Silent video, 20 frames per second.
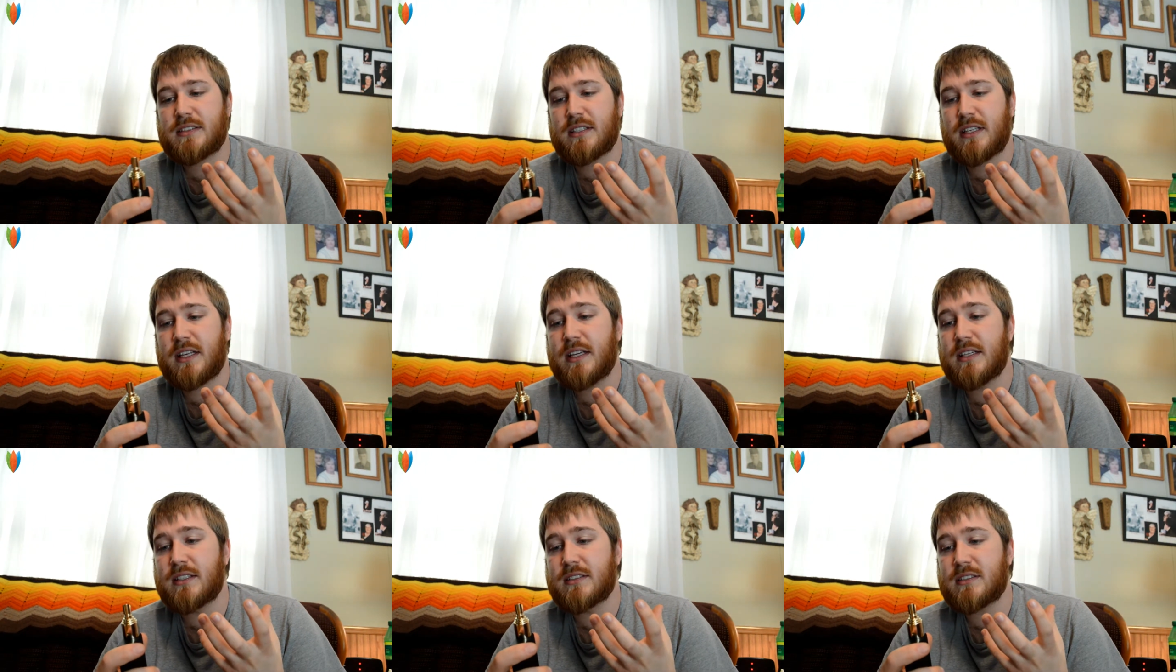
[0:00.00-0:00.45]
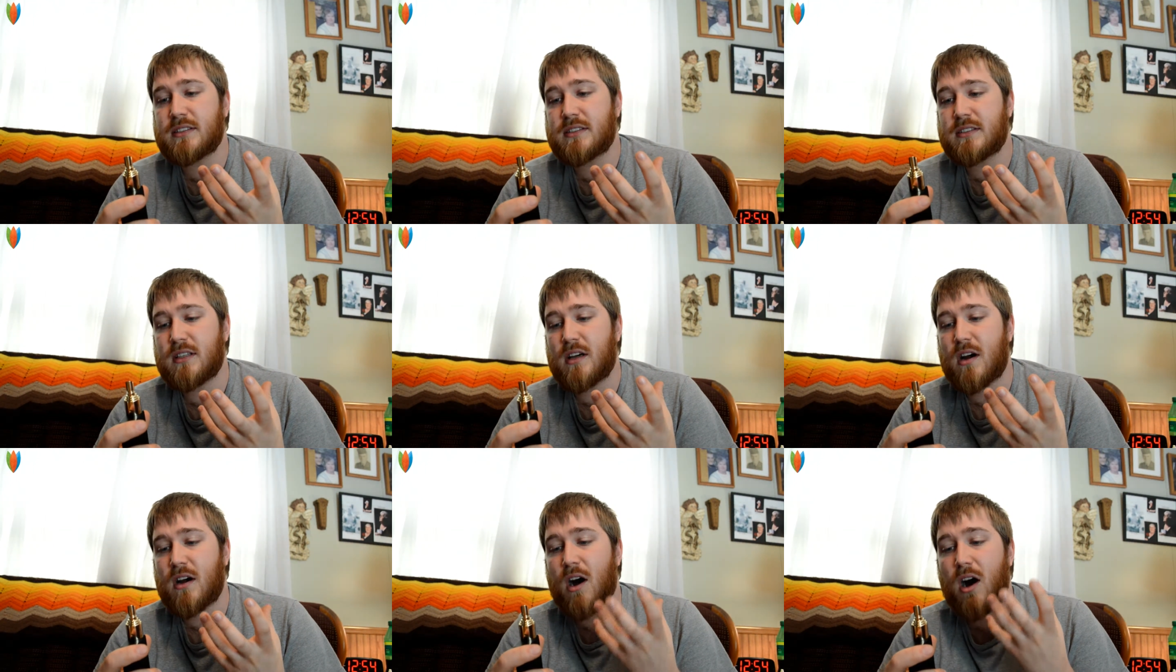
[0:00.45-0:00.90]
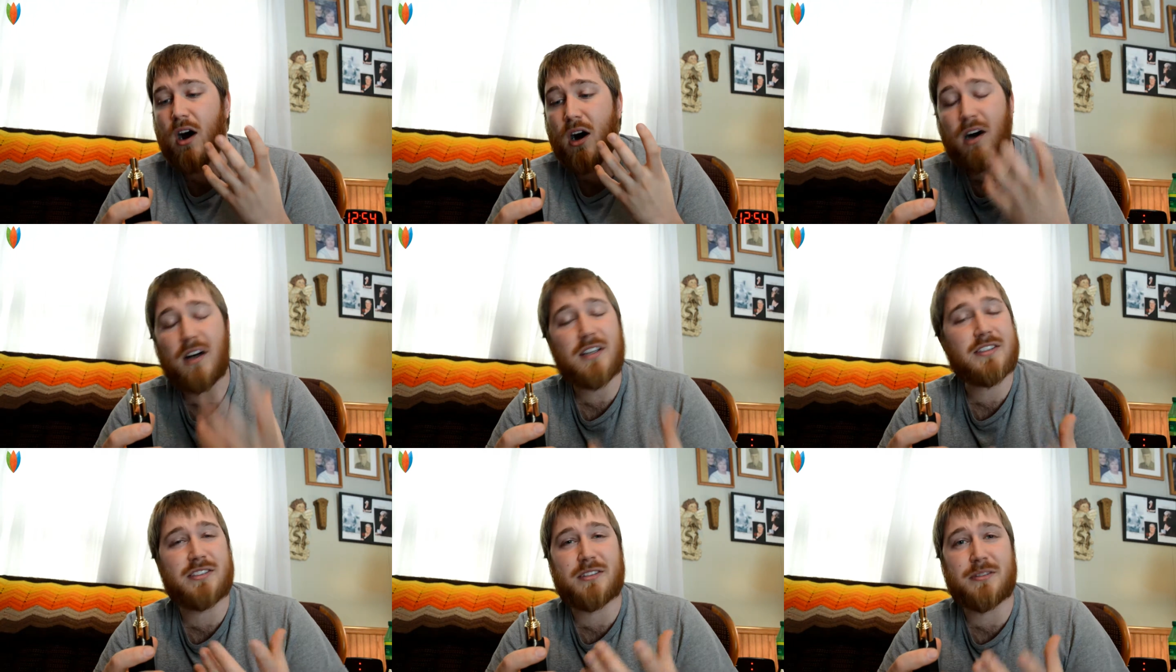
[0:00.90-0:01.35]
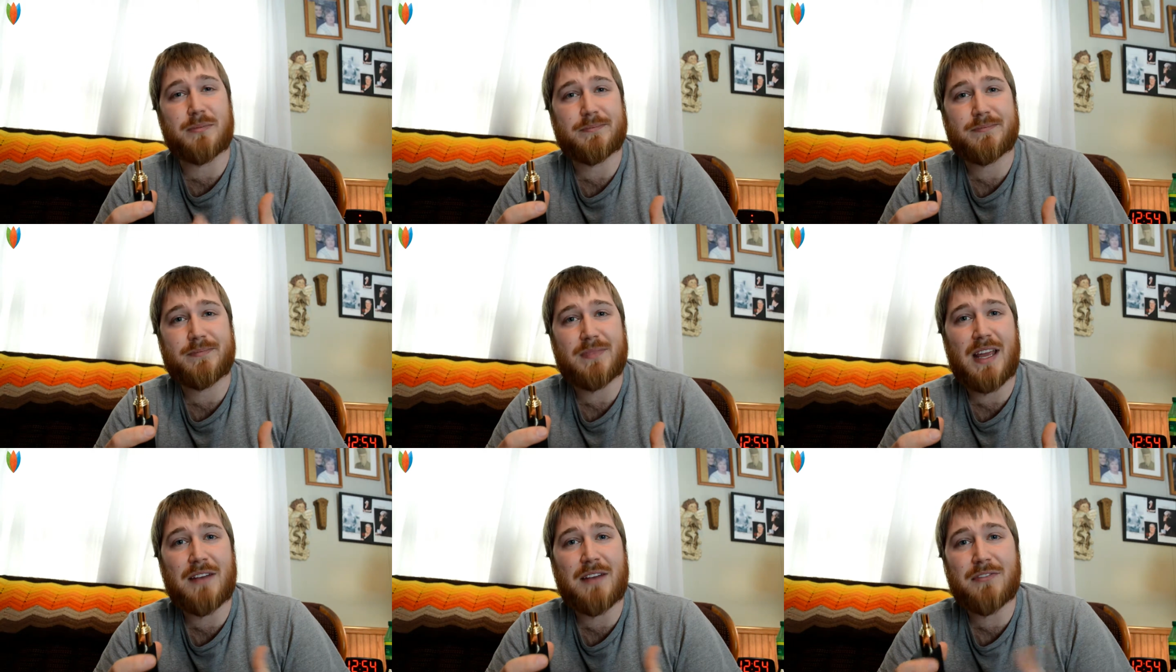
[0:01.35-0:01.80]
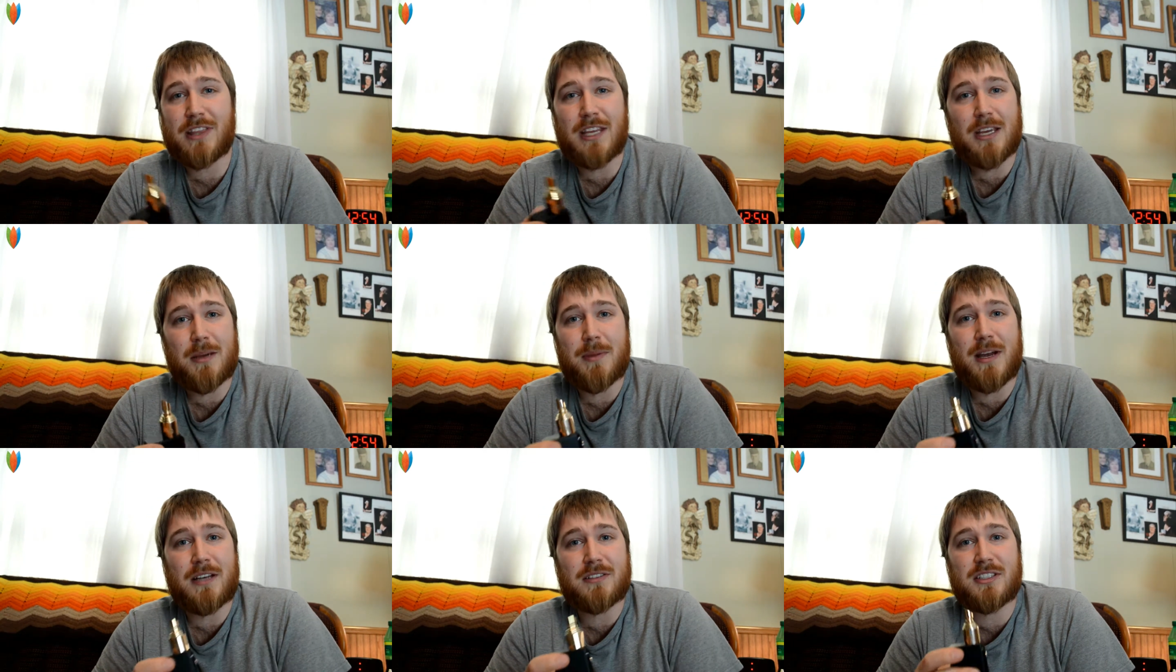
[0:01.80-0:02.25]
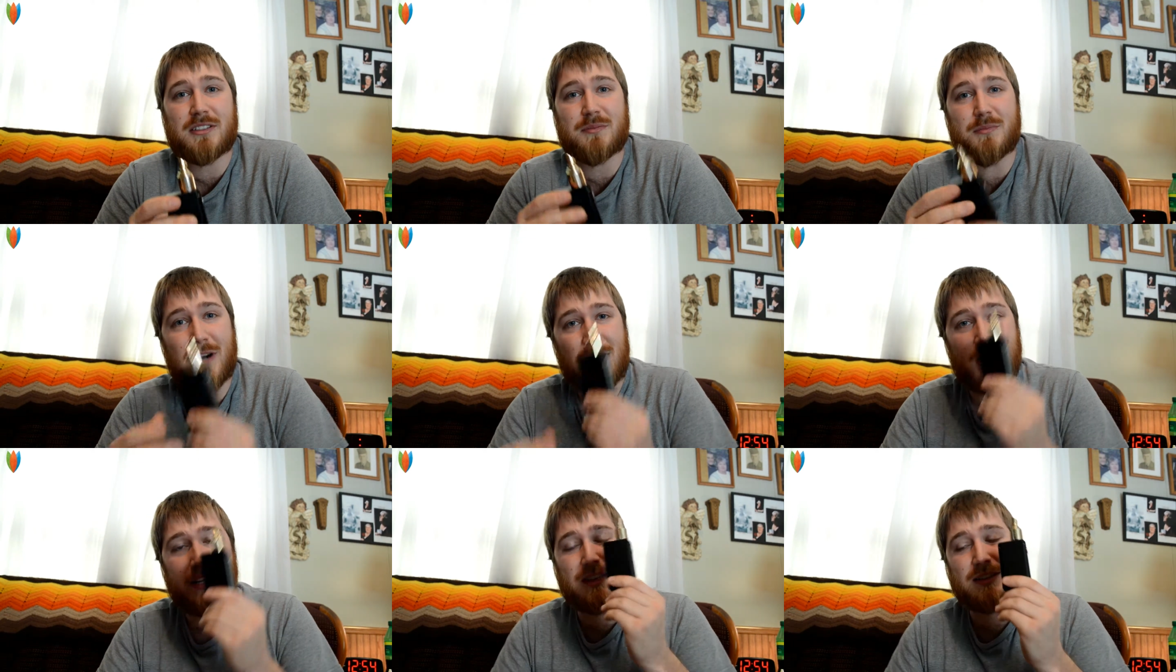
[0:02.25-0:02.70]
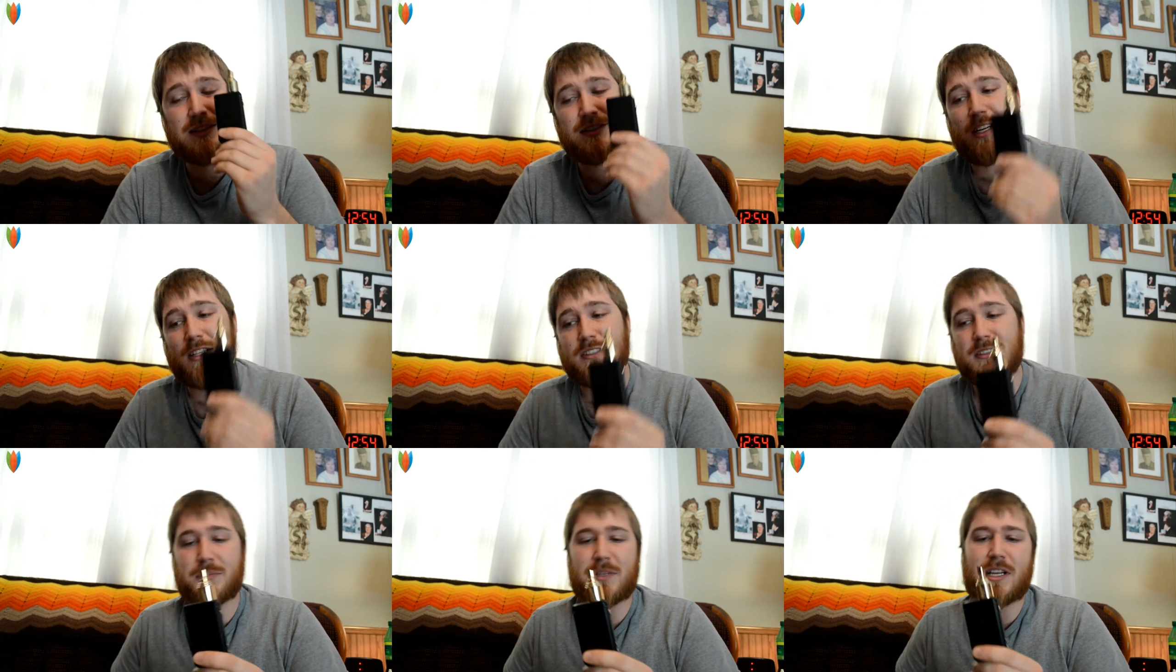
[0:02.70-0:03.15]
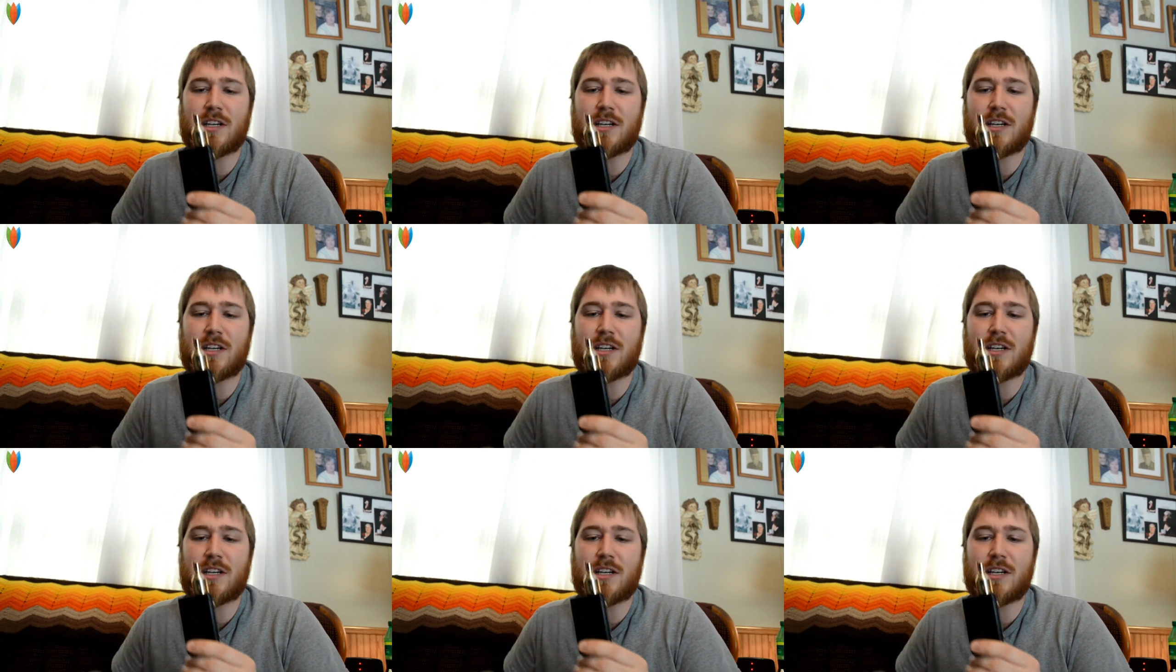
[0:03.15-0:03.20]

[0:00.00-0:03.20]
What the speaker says: is awesome. Everything about this mod is awesome.